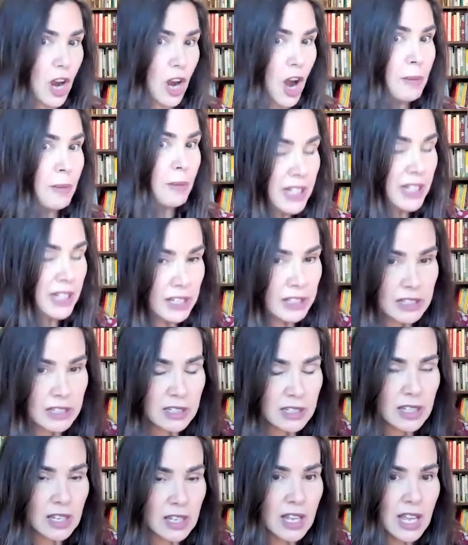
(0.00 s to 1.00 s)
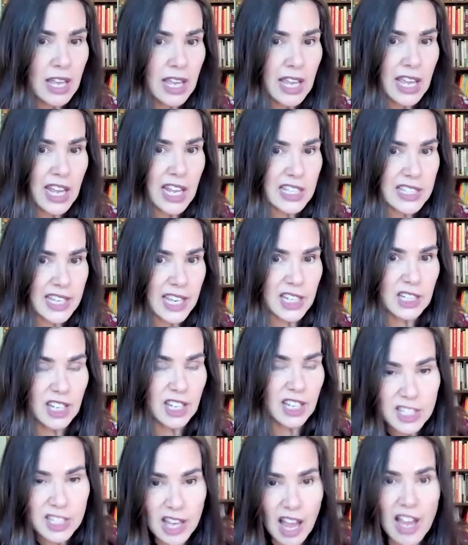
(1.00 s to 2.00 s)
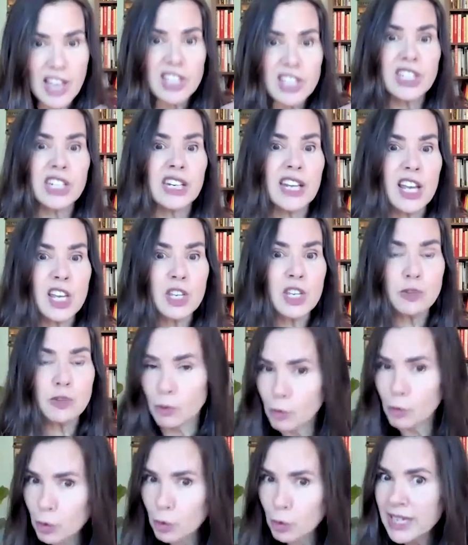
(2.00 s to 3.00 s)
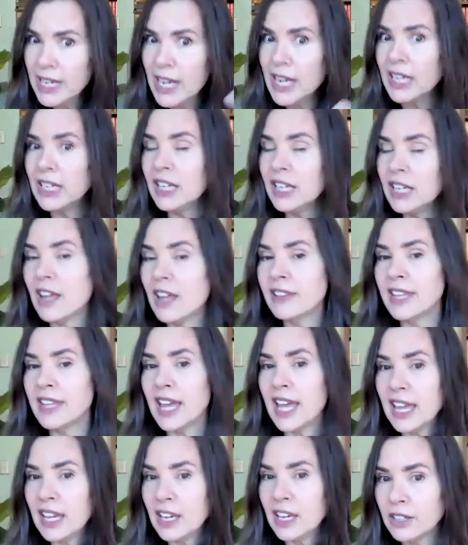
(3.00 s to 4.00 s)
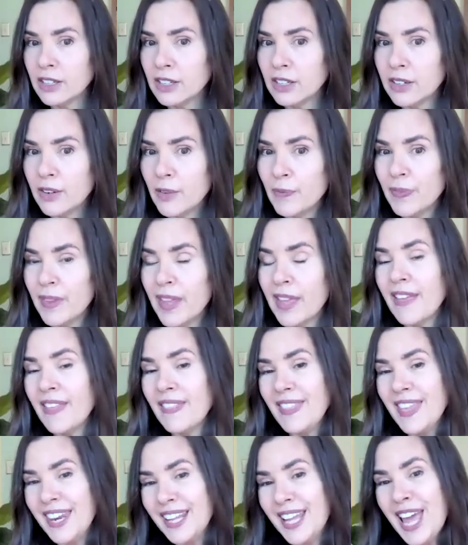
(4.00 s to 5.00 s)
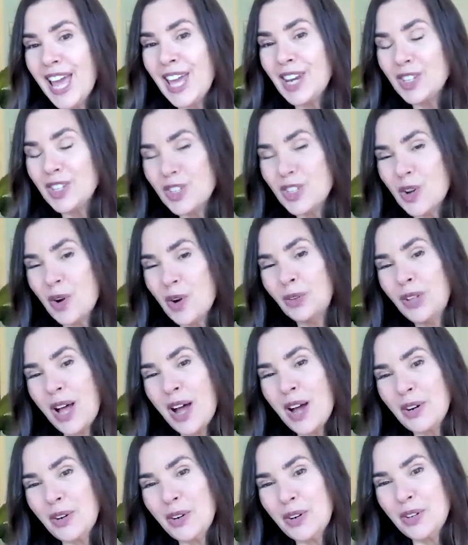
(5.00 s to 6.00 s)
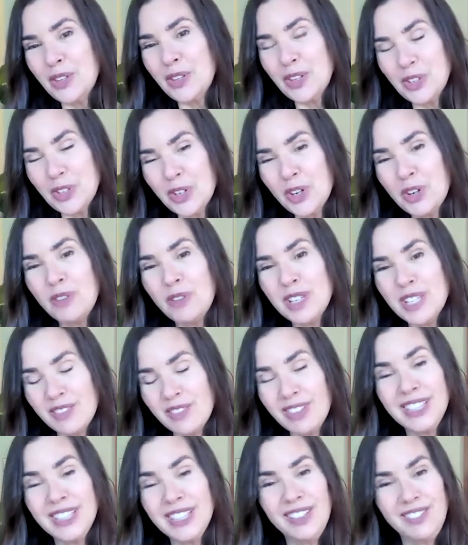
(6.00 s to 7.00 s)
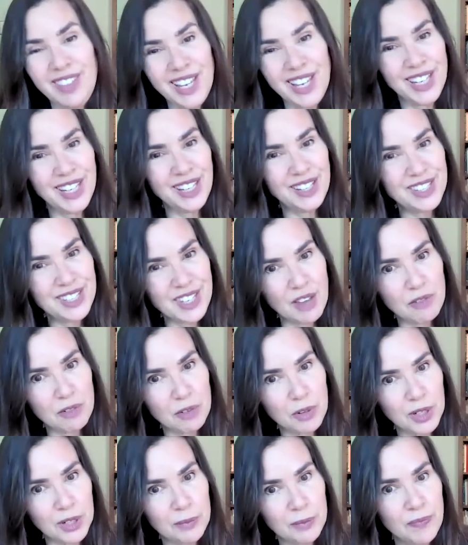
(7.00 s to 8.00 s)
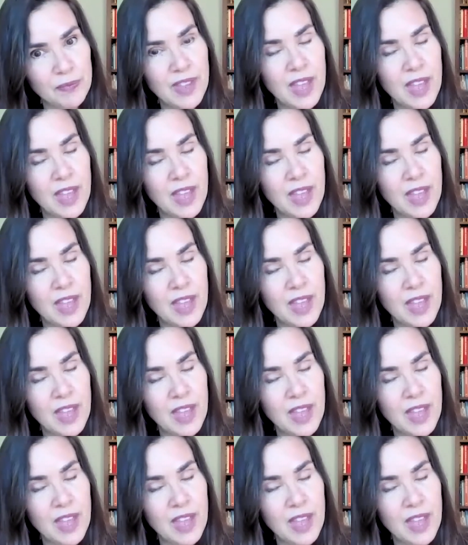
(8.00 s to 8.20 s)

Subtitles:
harming us, it's like exhausting us, we're ruminating on the anger, then again, it's no longer in the service of alleviating suffering.